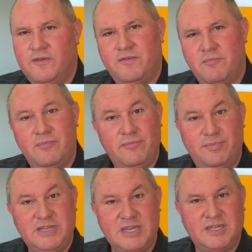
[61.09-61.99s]
from
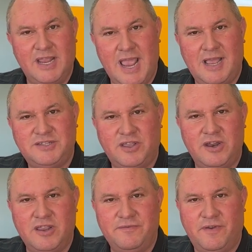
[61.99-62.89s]
potentially outside
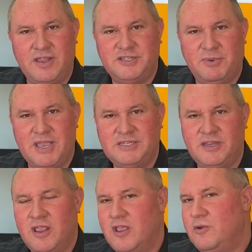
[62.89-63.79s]
a confined space
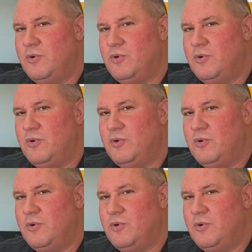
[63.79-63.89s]
while